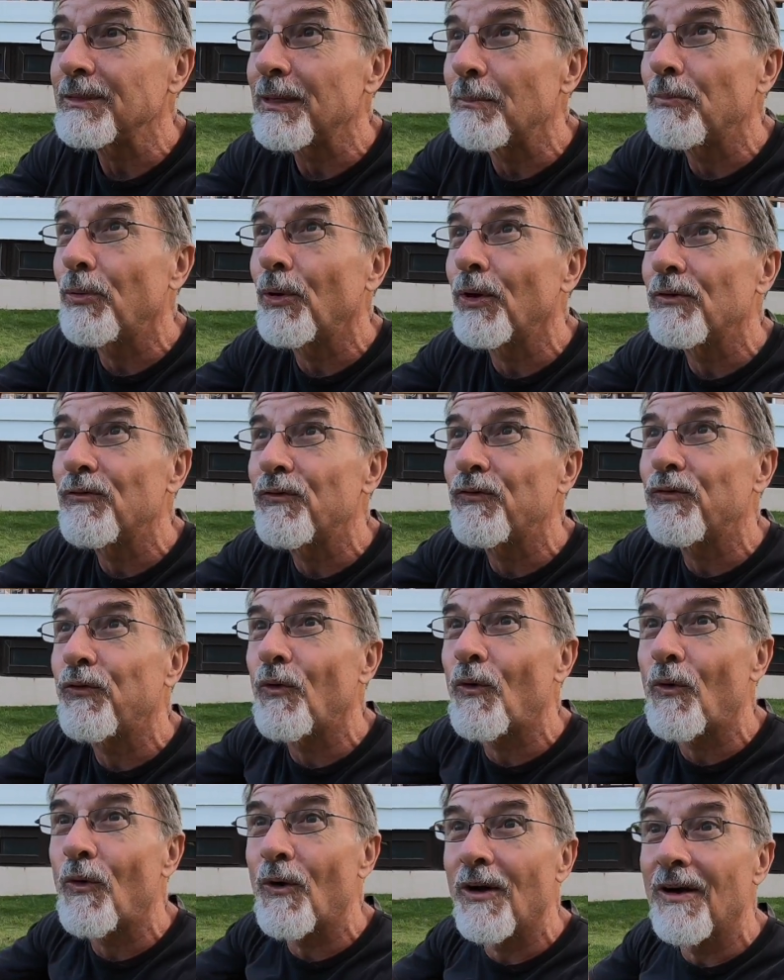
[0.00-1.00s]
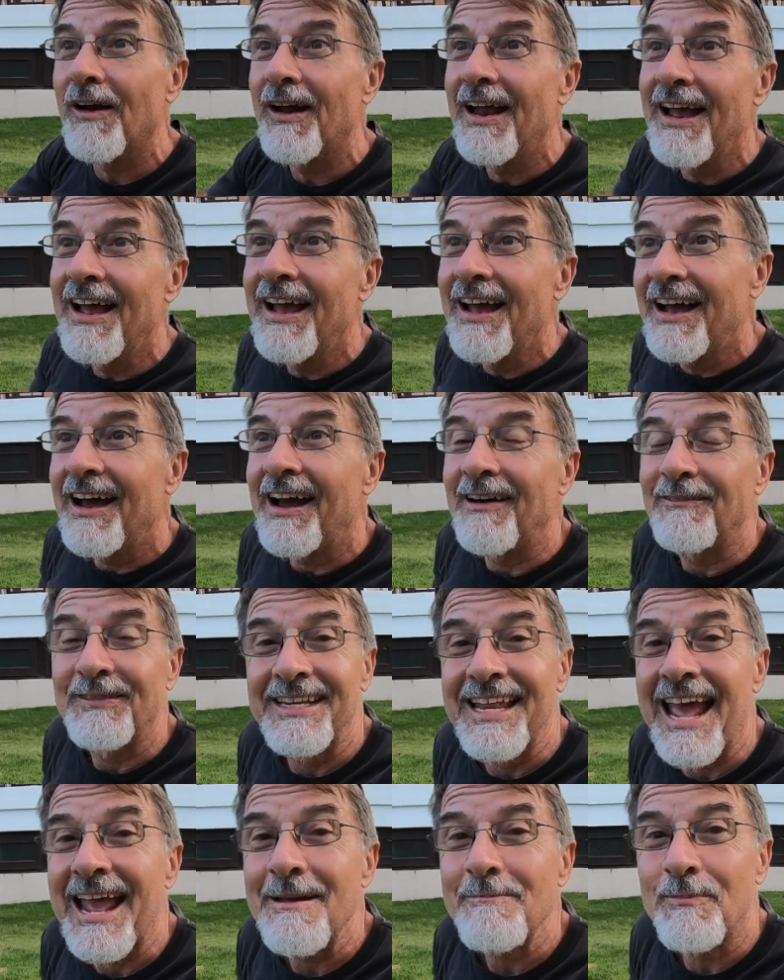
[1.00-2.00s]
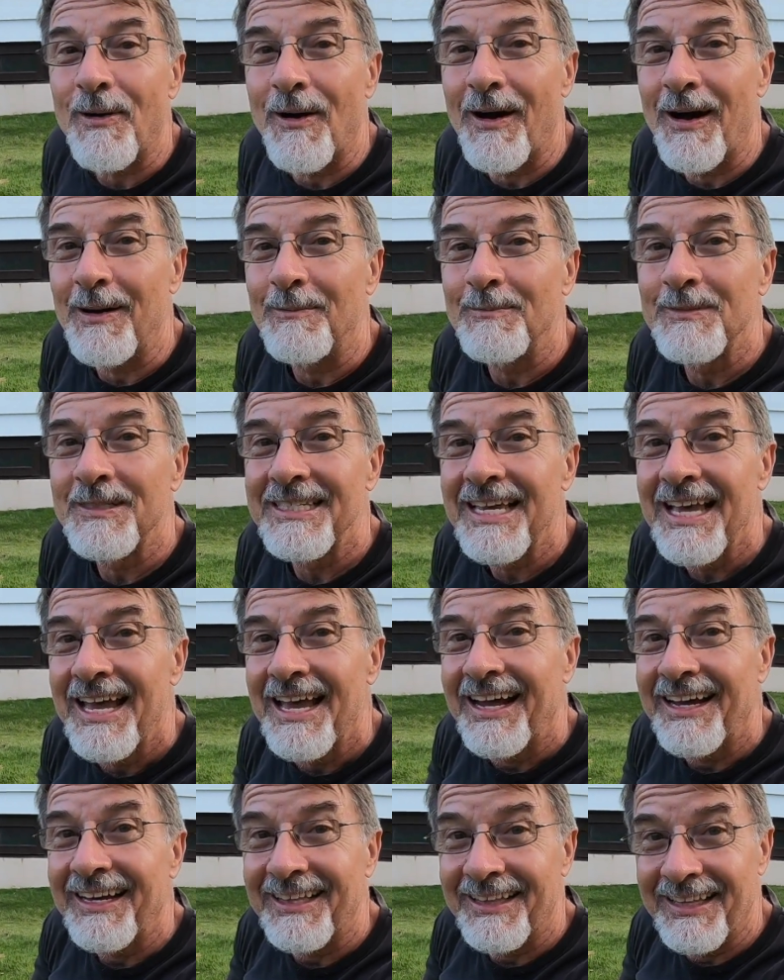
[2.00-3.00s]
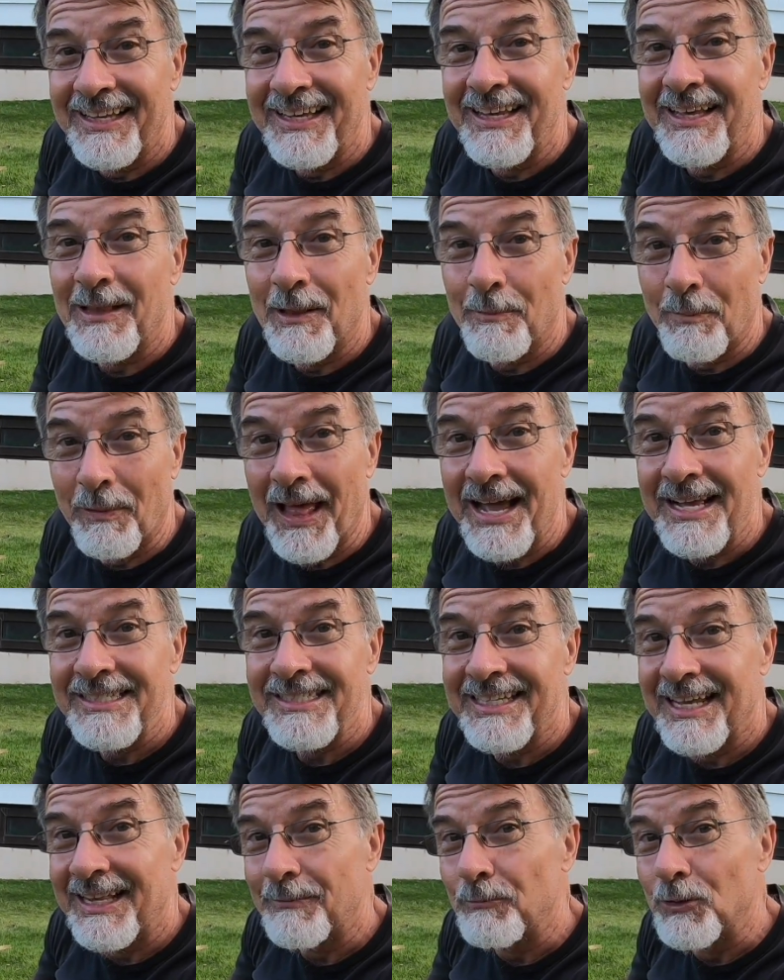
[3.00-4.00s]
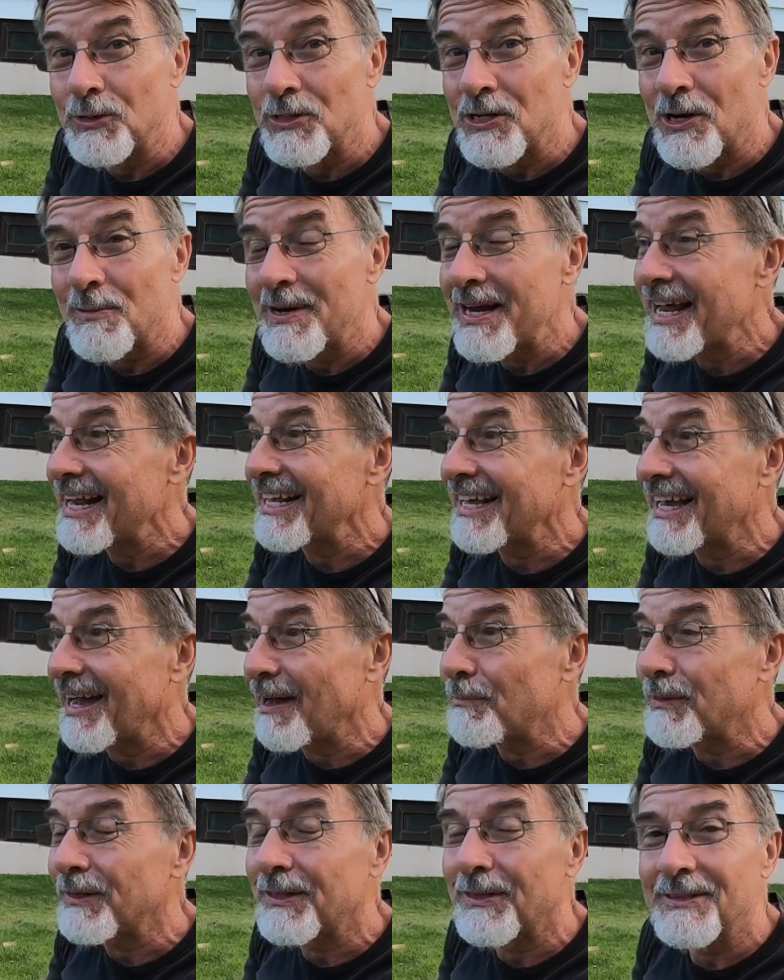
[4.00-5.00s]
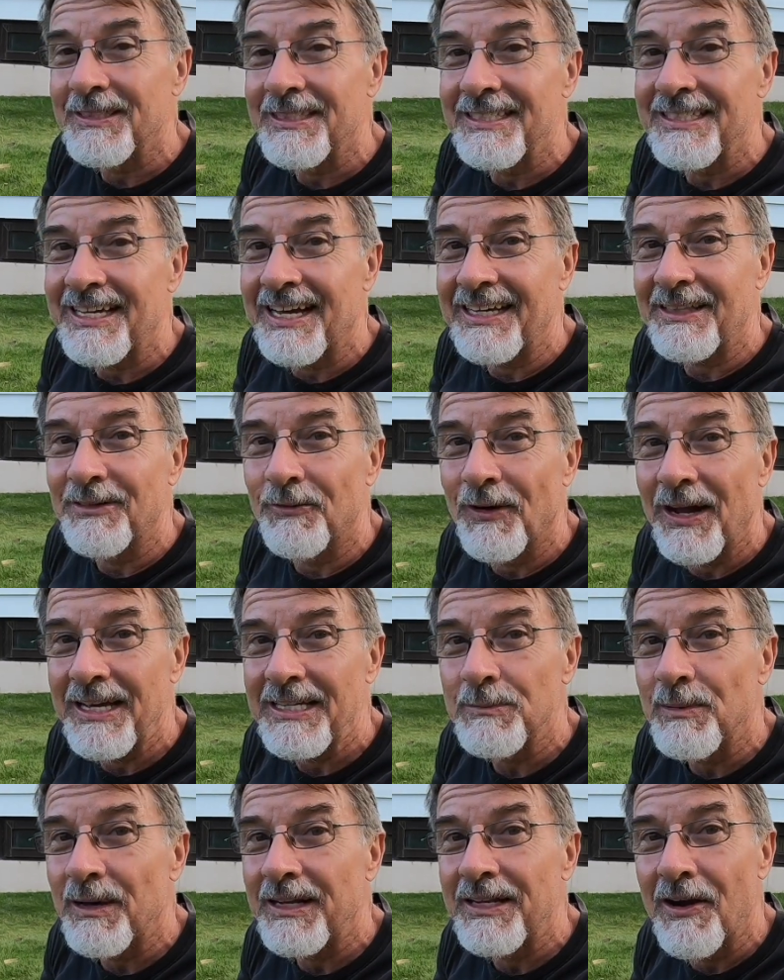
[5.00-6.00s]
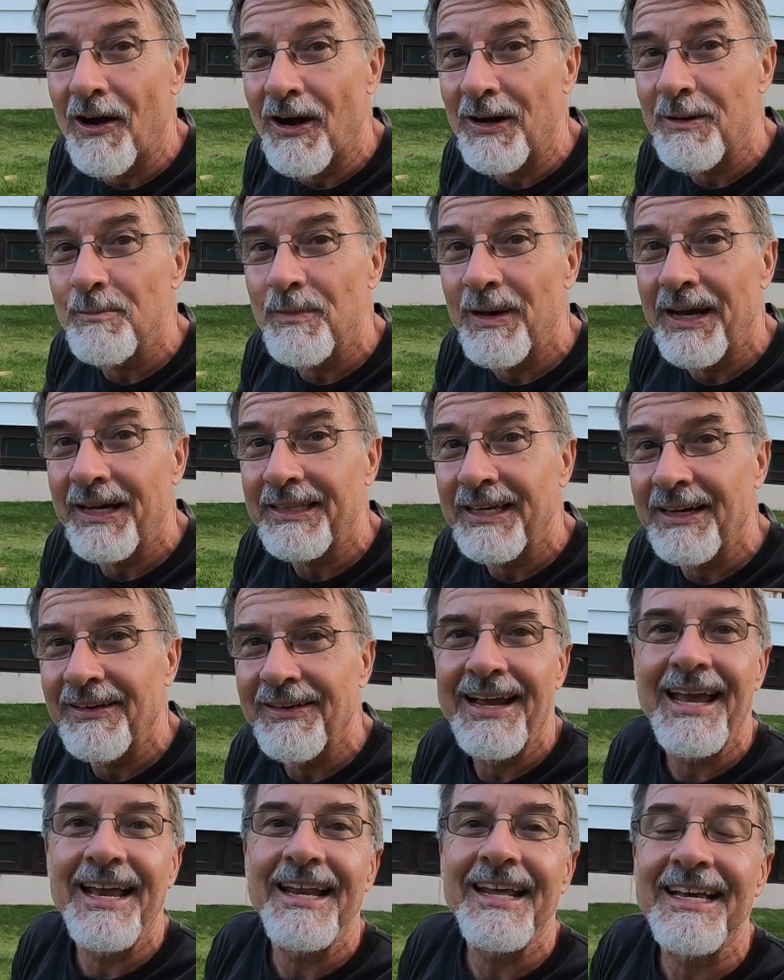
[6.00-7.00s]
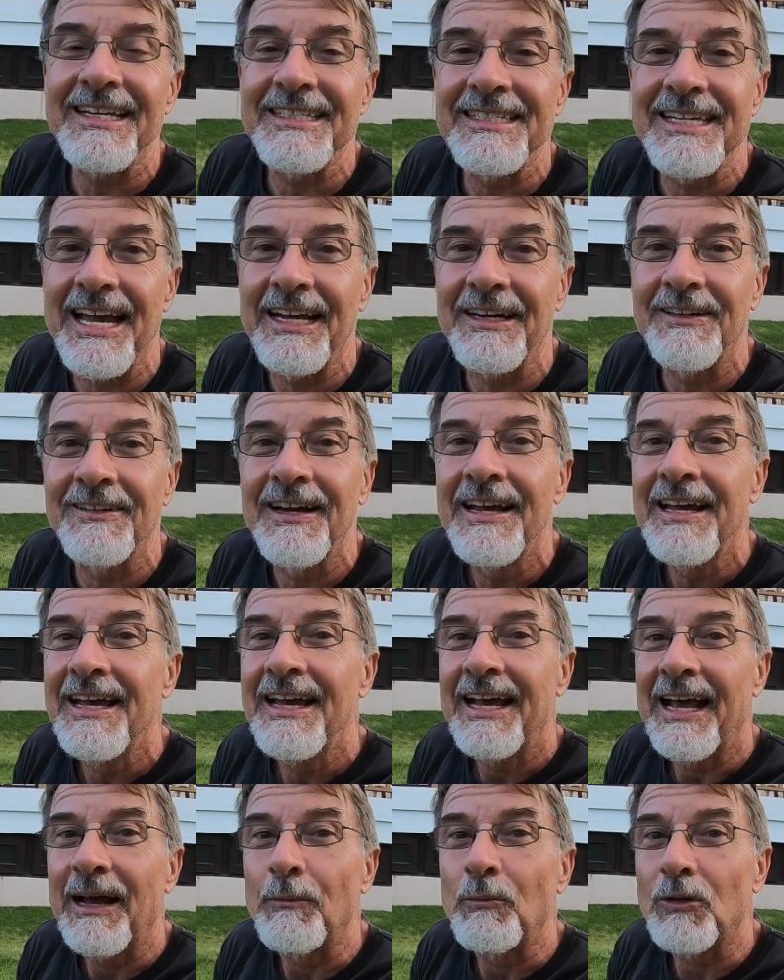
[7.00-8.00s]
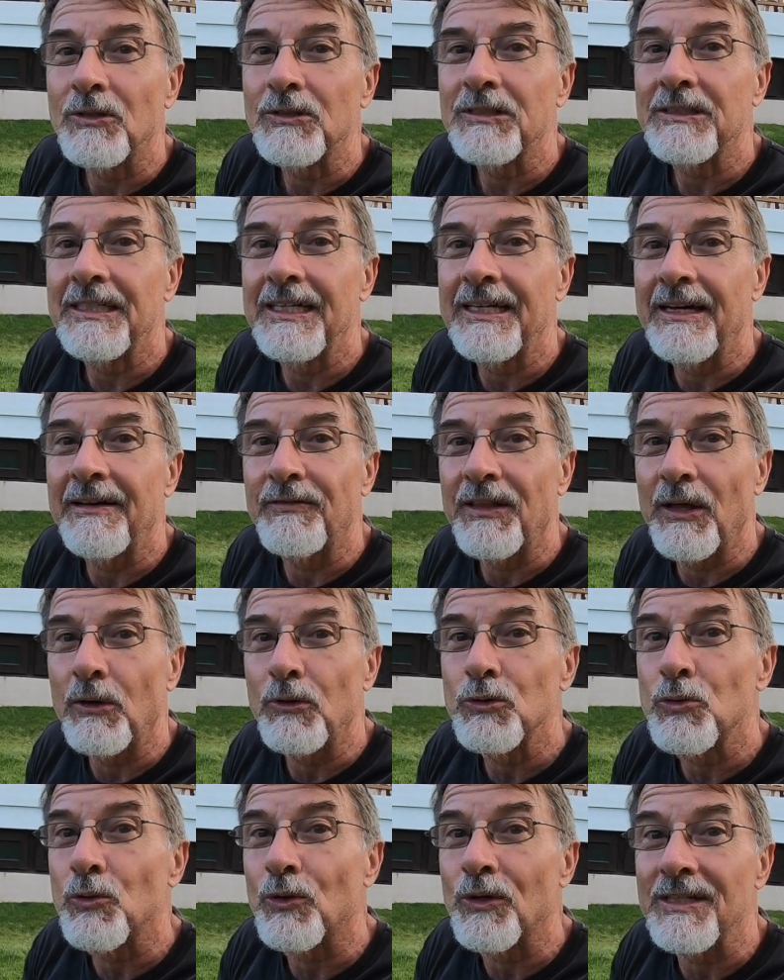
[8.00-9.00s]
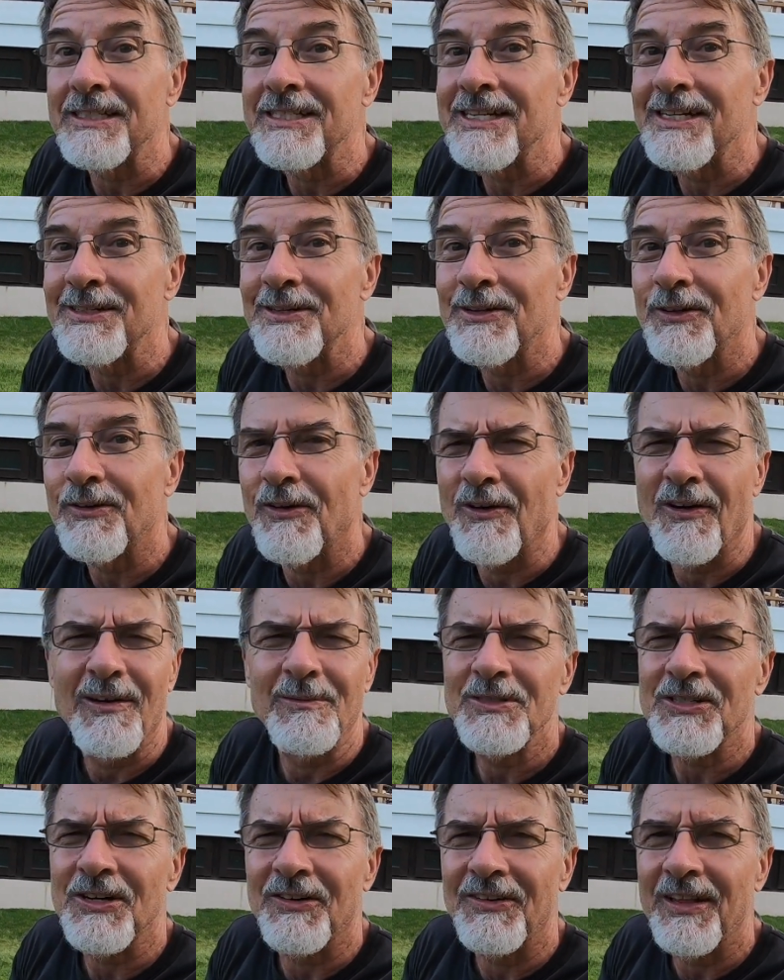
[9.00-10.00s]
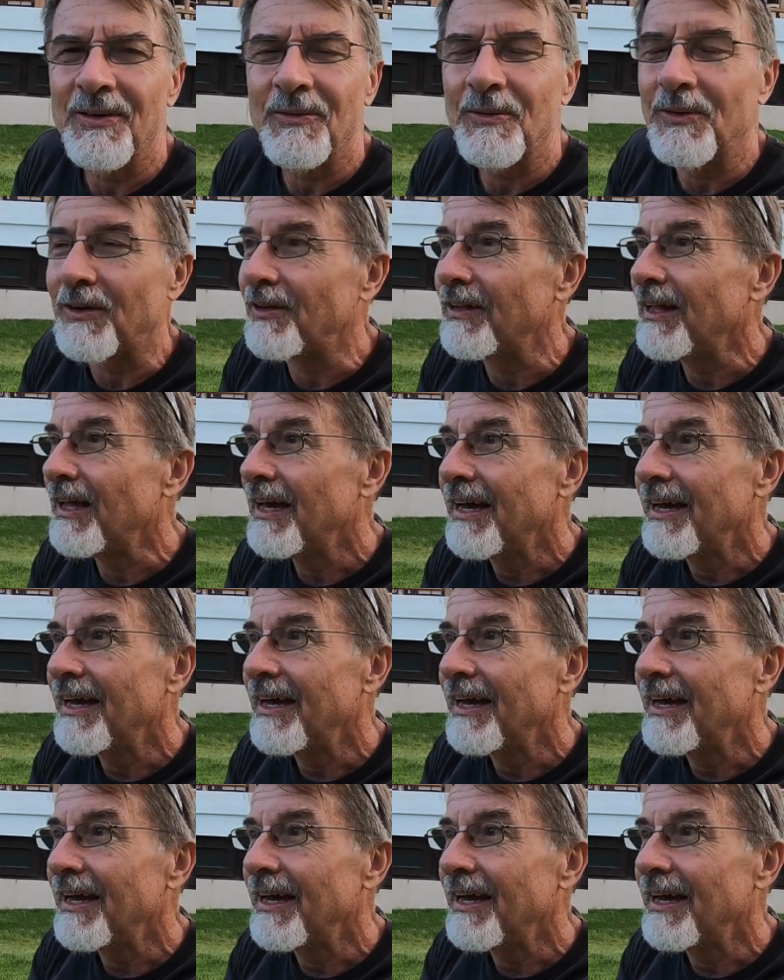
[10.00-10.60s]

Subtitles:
I put 4 of the date palms, the plants that were germinating. I put those inside the raised bed garden back there in a container, and we'll see if those will continue to grow. I'm sure they will.